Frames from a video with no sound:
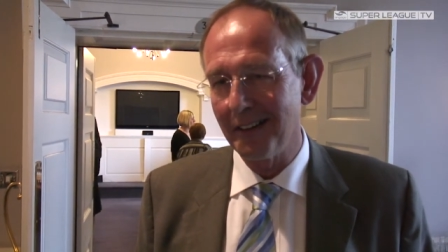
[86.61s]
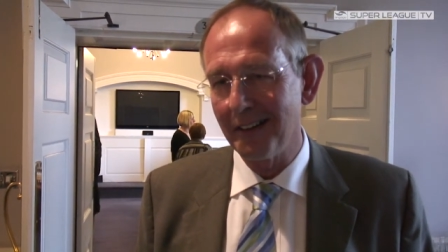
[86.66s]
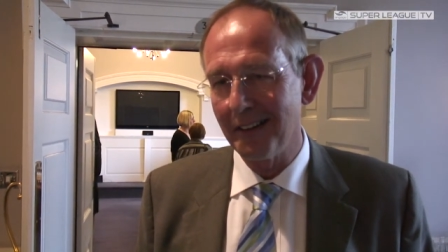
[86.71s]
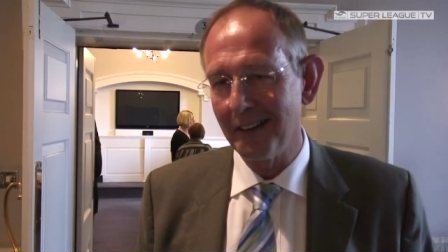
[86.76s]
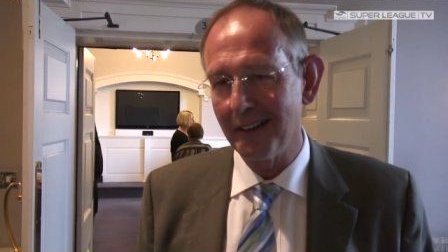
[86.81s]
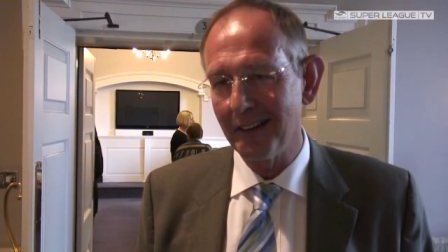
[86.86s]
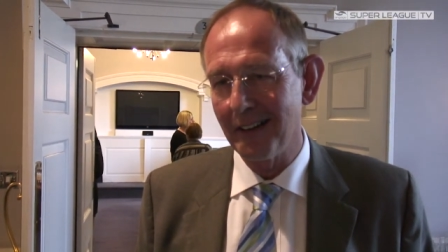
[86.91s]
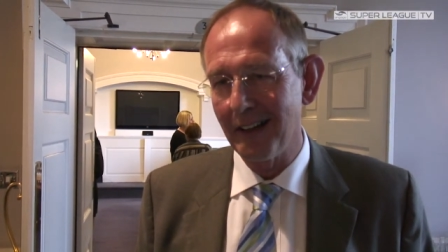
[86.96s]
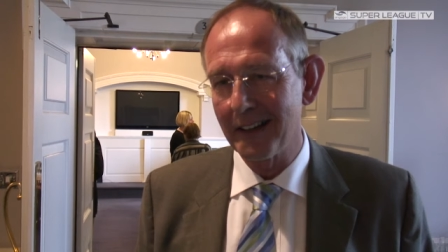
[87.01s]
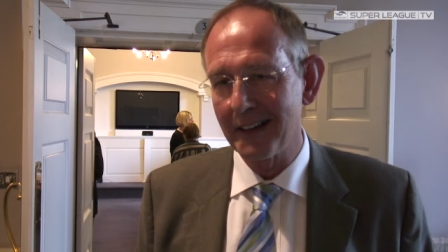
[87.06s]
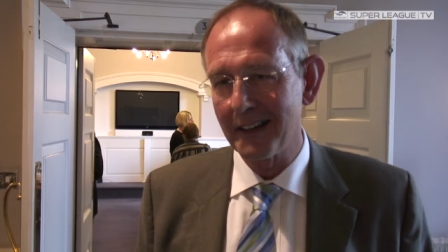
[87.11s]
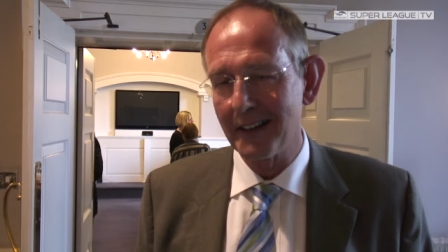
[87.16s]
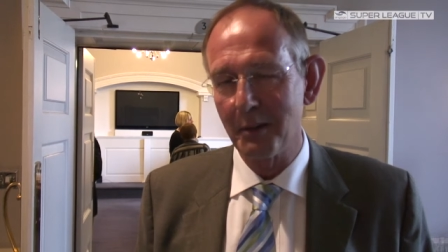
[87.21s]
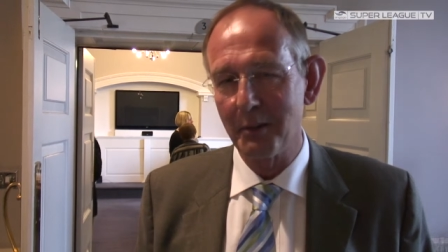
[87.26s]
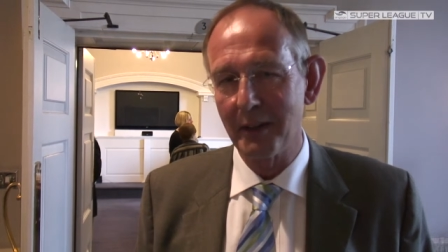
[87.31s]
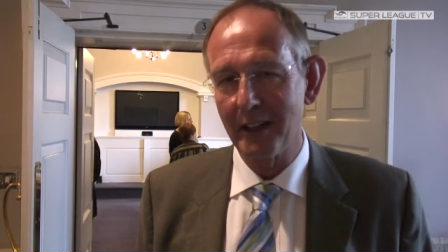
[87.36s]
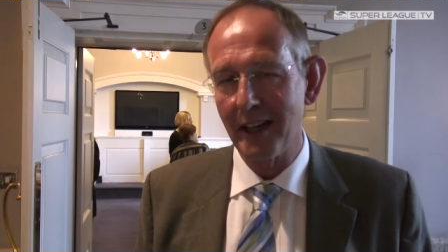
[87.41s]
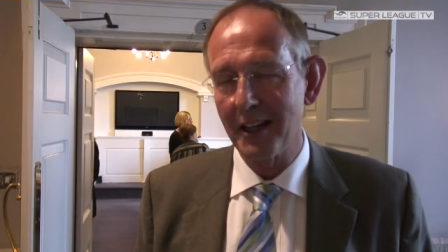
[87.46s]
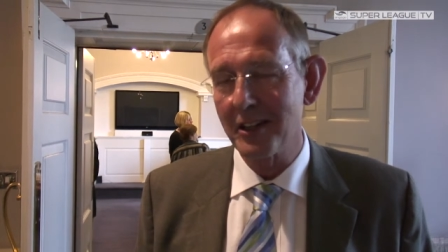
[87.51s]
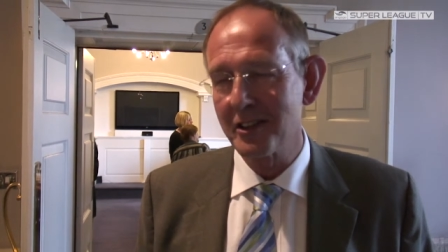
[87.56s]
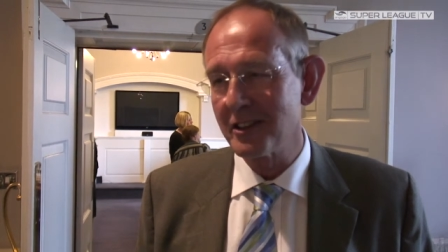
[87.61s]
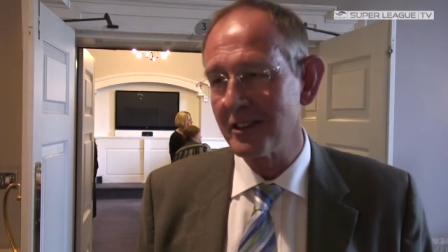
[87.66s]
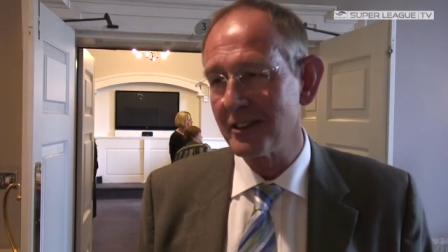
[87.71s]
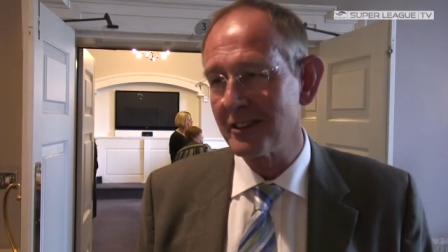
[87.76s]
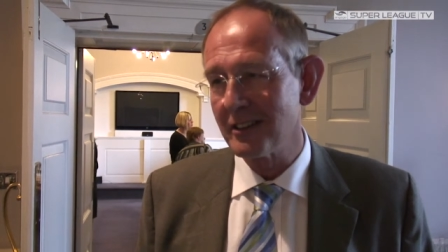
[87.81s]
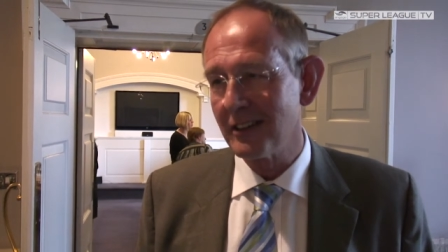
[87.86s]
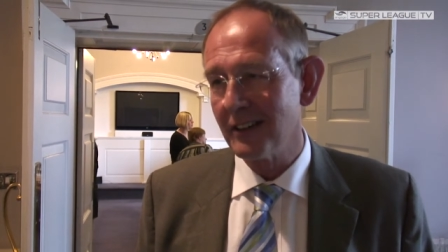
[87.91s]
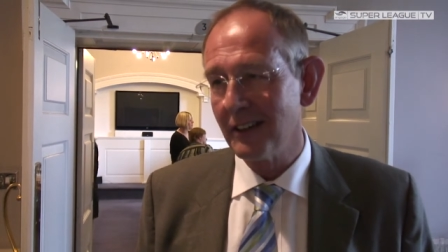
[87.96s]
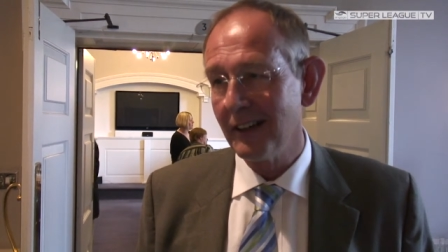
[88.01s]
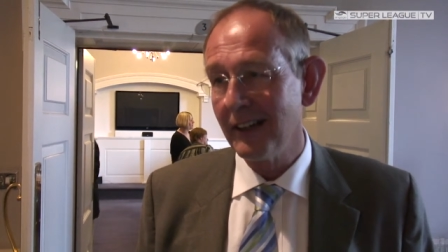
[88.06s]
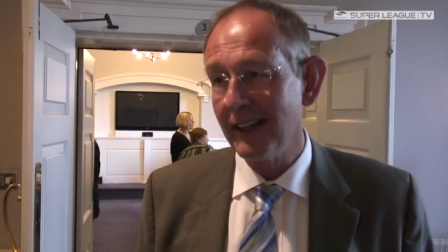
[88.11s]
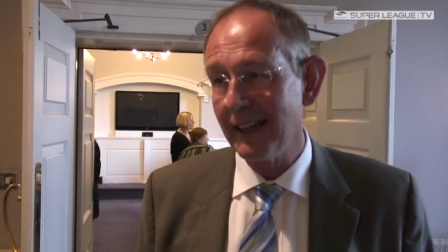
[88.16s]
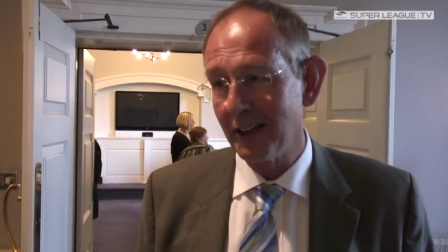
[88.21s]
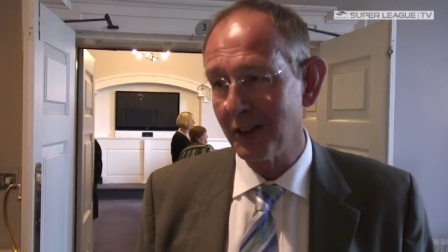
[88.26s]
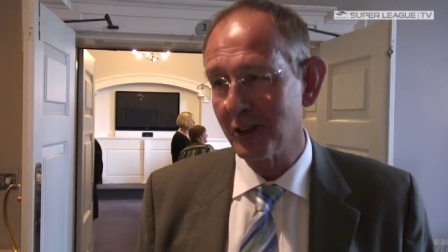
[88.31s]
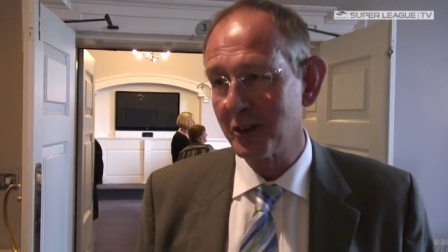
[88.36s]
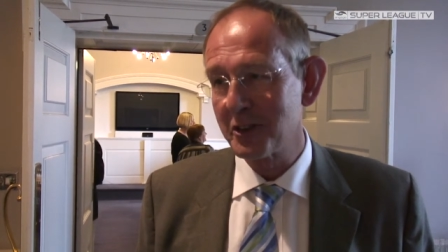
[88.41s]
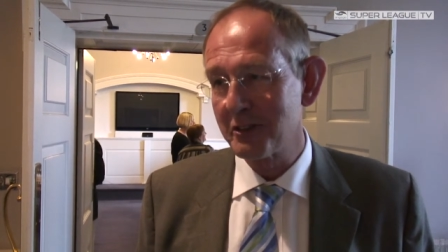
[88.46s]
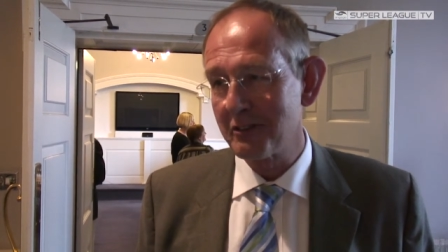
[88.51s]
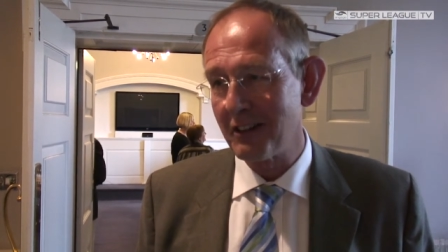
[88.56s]
the Academic Ashes in
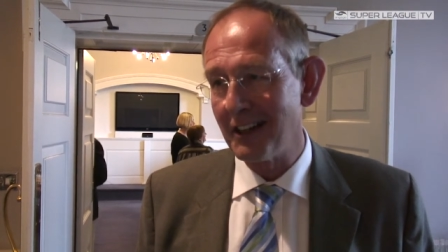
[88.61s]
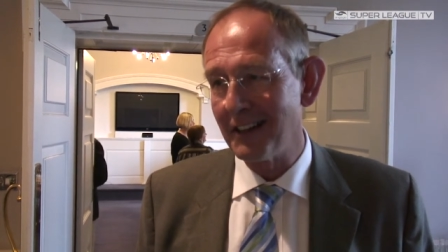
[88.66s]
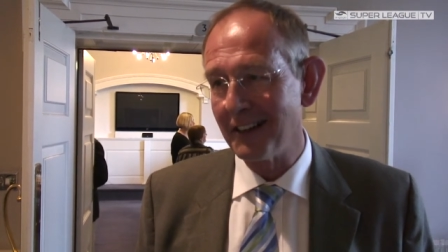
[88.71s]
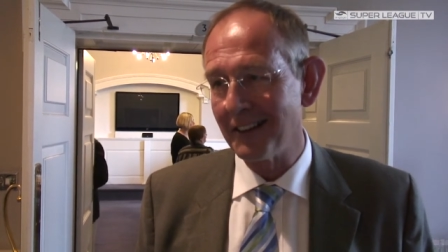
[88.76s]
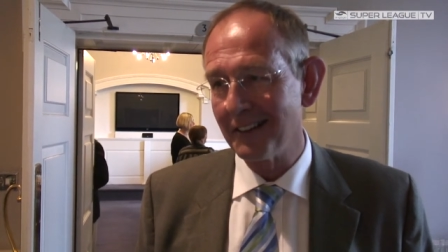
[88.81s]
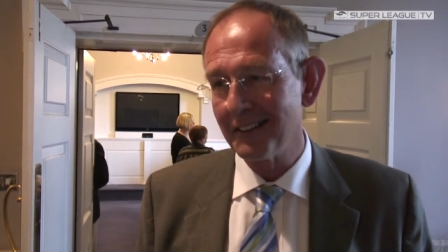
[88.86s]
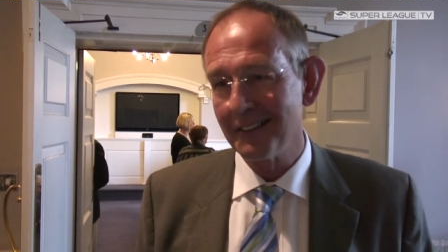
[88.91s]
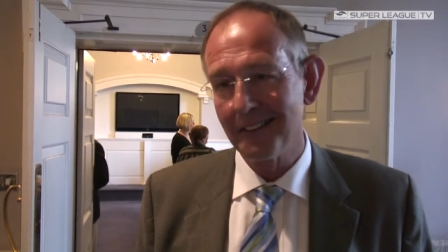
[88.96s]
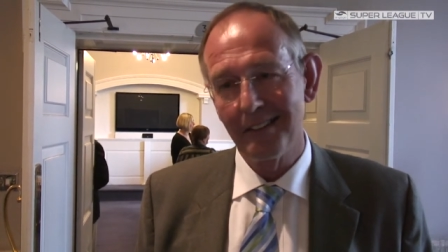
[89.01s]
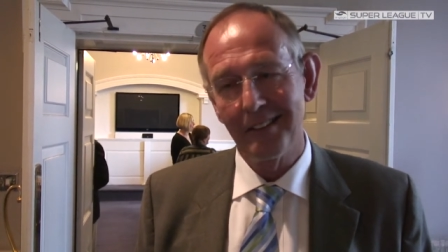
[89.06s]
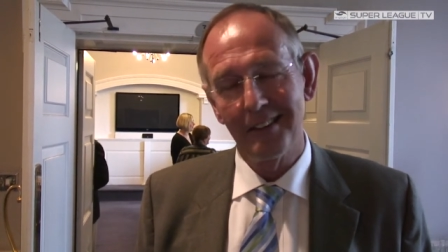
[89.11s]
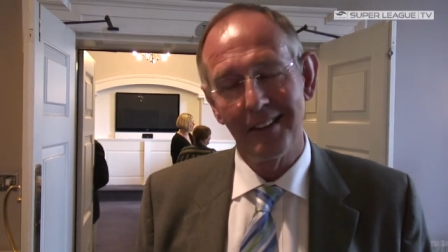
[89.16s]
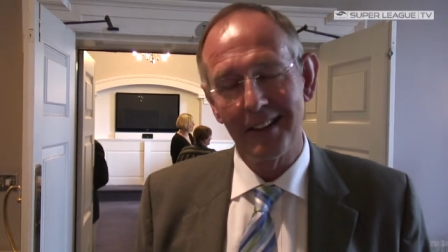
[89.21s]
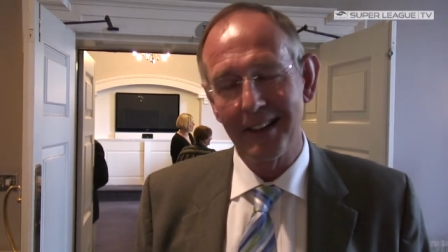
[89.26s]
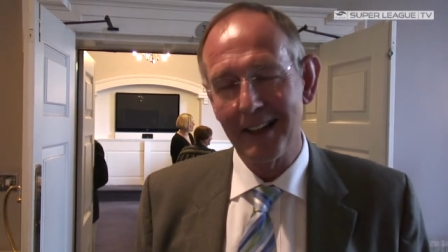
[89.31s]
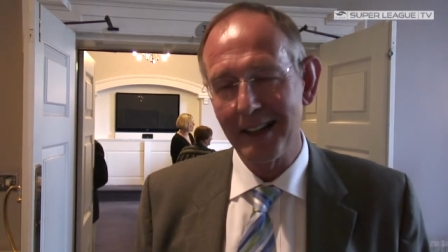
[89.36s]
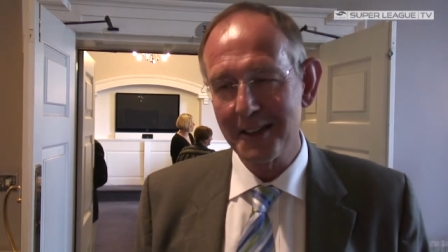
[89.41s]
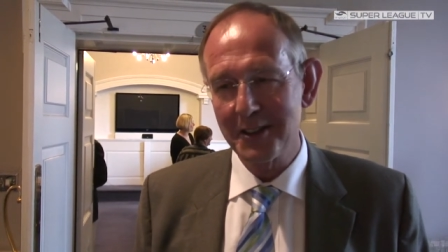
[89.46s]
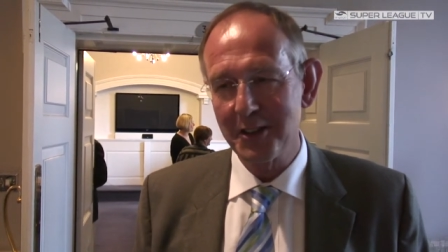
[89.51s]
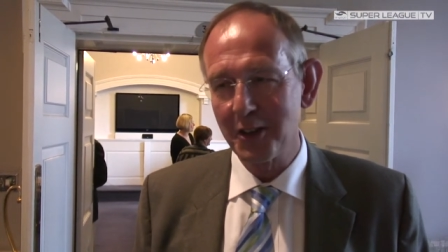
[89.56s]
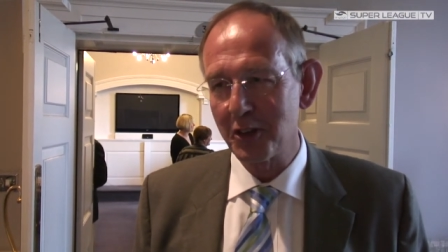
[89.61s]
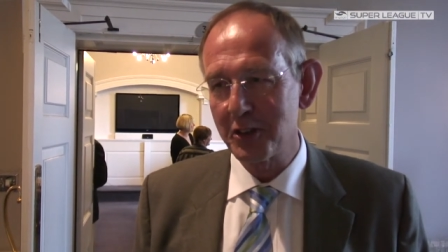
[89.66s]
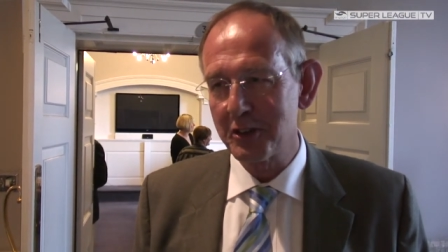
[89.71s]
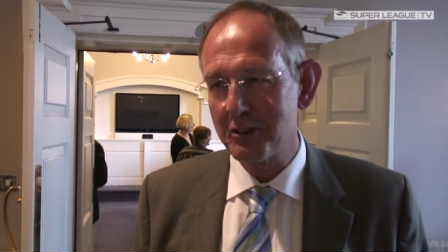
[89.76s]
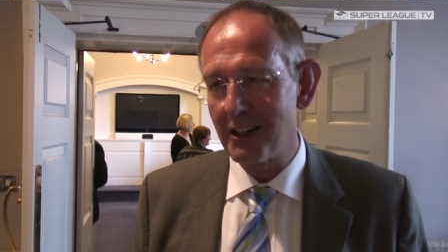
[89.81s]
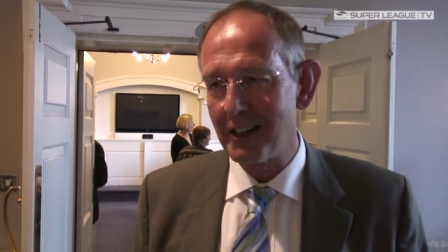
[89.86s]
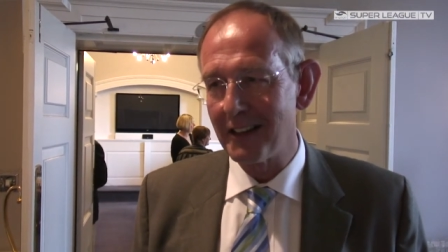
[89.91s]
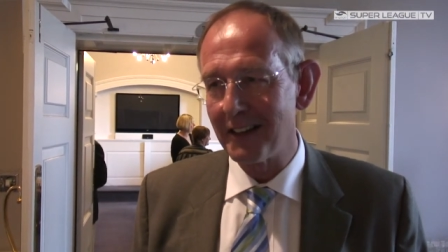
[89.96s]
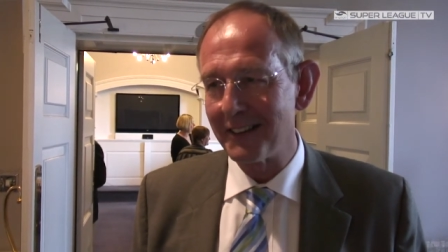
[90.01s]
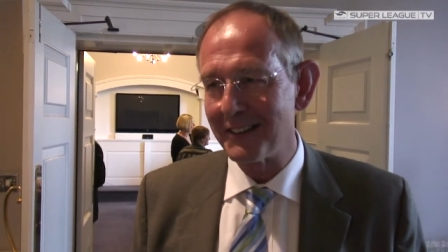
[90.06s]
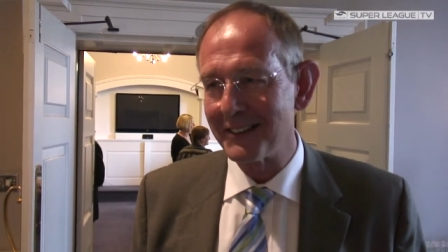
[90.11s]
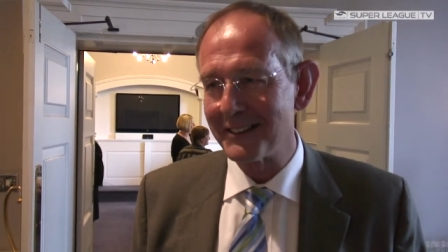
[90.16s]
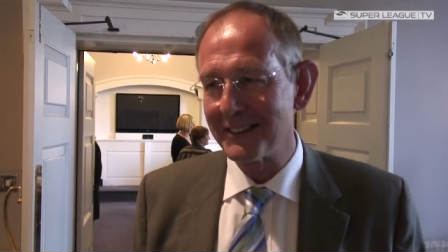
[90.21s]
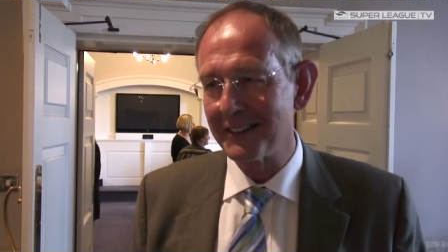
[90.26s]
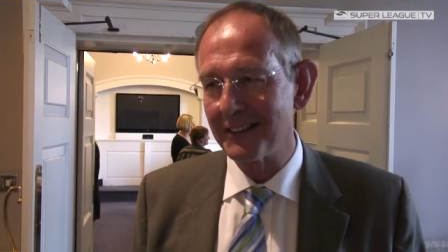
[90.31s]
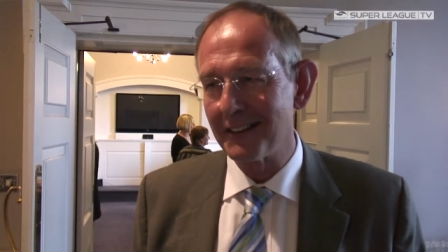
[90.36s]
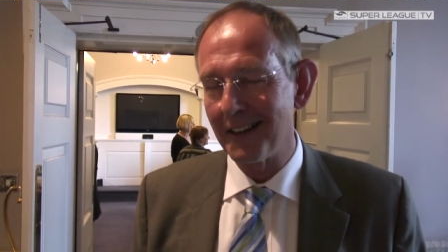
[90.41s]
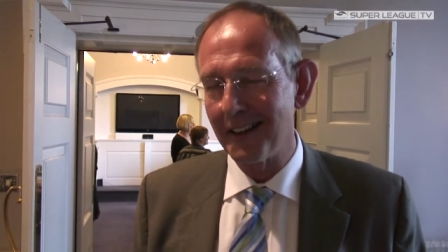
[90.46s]
Australia against the Australians, and,